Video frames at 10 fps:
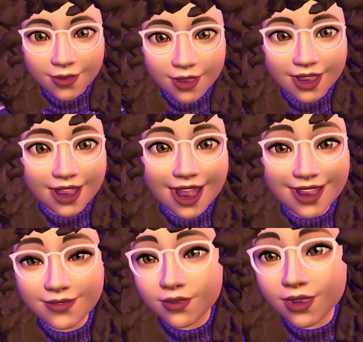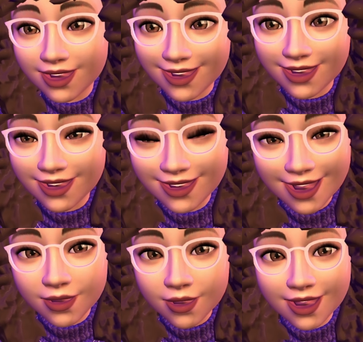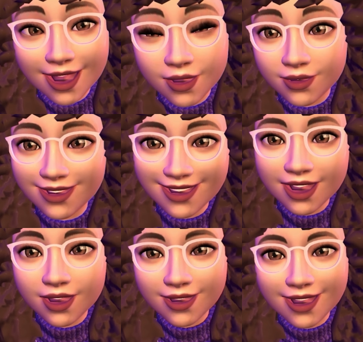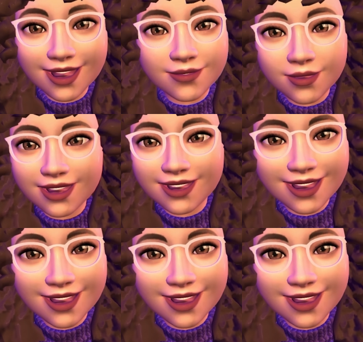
But I've been taking it anyway. I don't really care, and I've been like